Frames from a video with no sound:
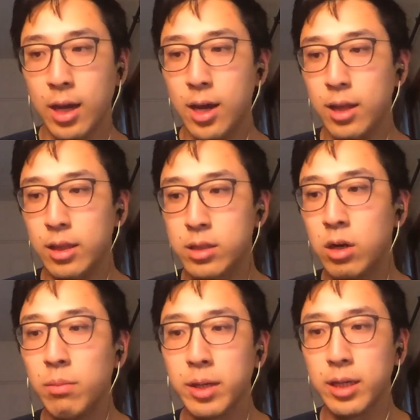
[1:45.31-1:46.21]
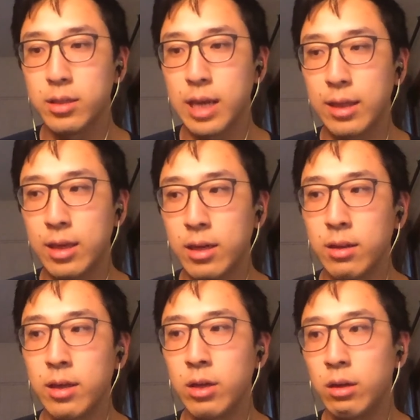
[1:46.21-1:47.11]
this culminates at the end of the
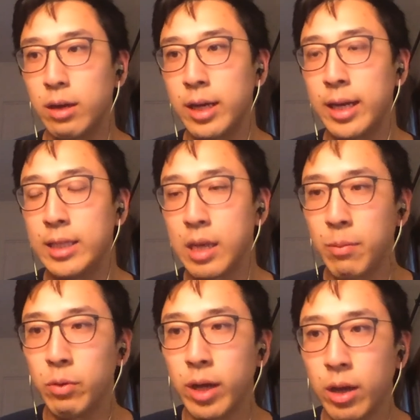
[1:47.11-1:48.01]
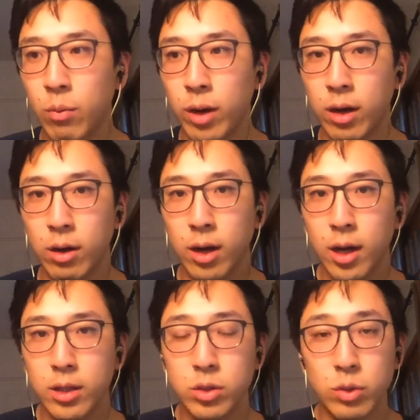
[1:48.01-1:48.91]
year in a demo day where
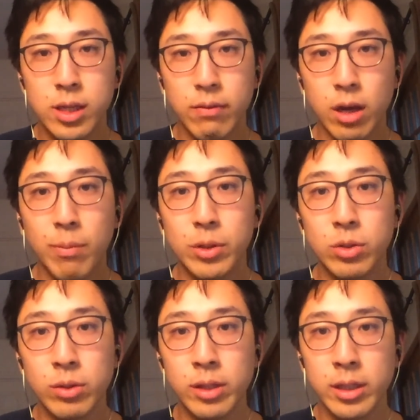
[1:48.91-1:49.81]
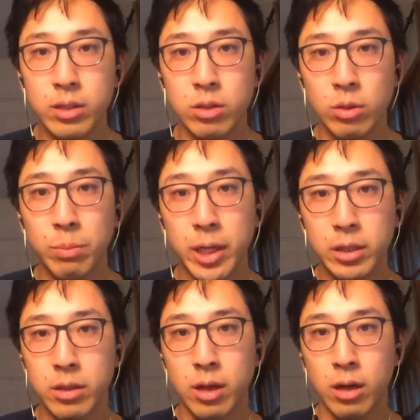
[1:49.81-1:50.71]
students have the opportunity to
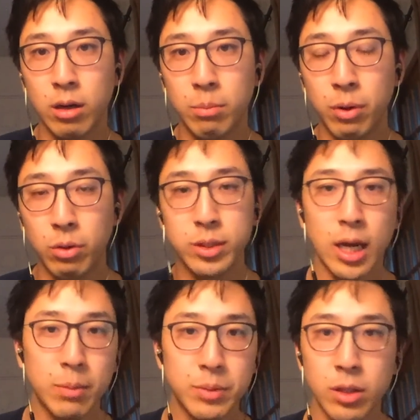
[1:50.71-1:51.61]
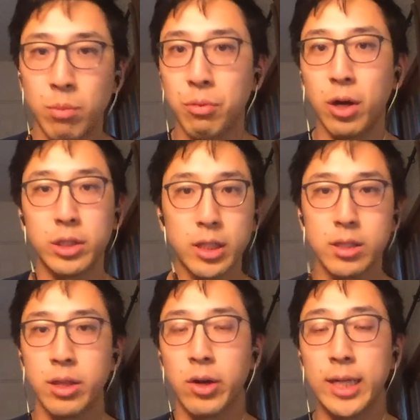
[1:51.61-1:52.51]
pitch their prototypes and their projects
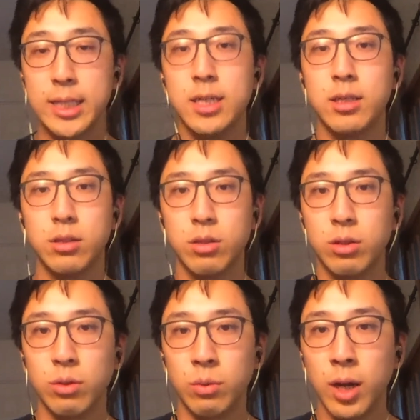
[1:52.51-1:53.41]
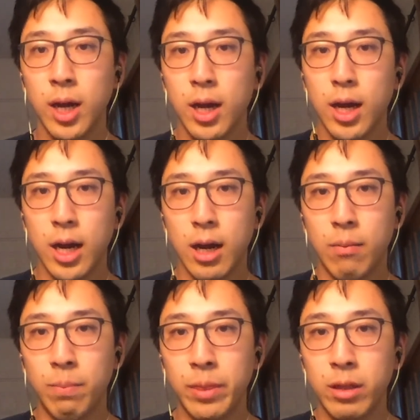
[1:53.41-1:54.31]
and their ideas to
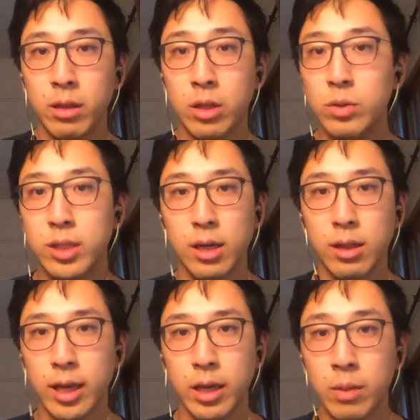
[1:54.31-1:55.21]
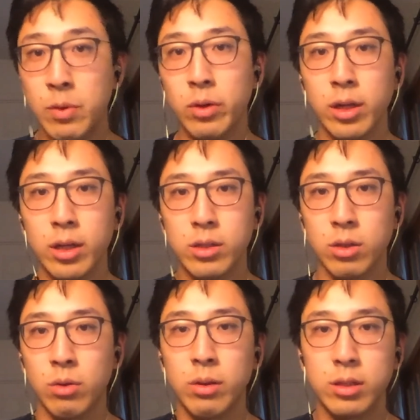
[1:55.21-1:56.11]
the UCLA community.
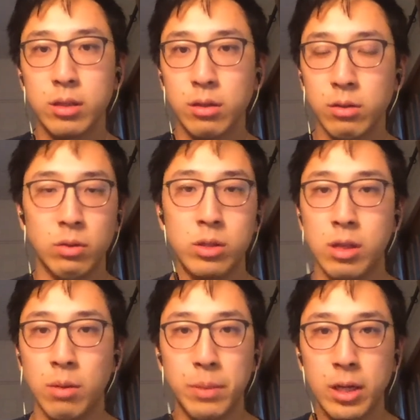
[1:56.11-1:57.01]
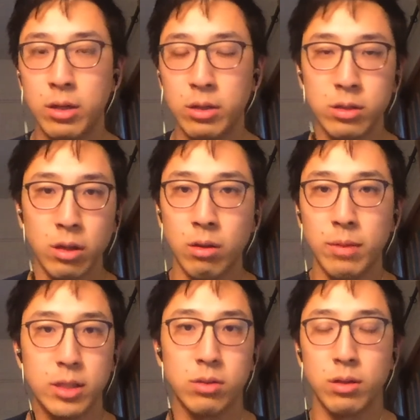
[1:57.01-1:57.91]
So this includes their peers, other
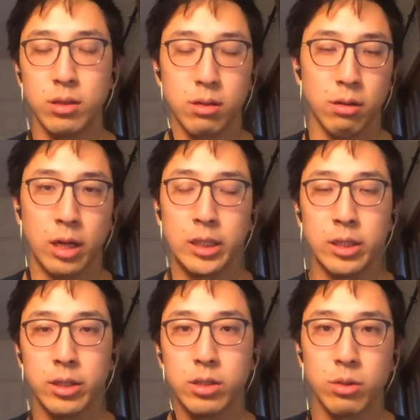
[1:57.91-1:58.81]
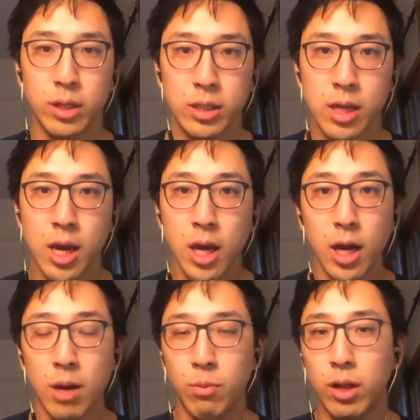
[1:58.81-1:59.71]
med students, other engineering students,
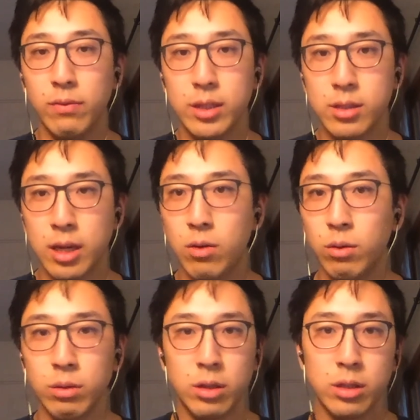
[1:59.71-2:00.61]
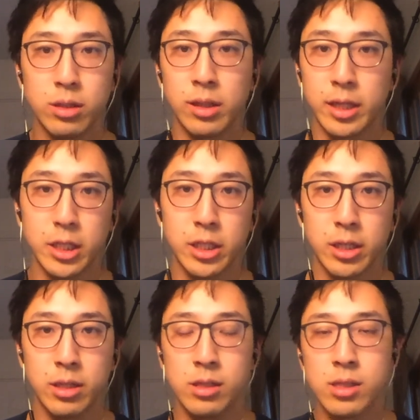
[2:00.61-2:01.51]
relevant stakeholders,
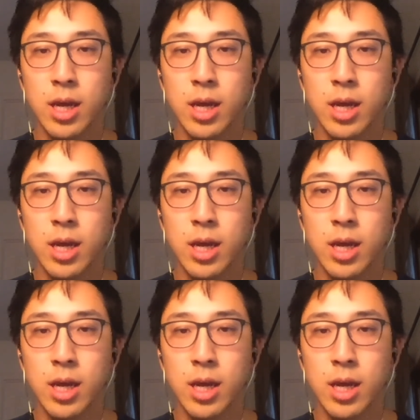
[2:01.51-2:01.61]
clinicians,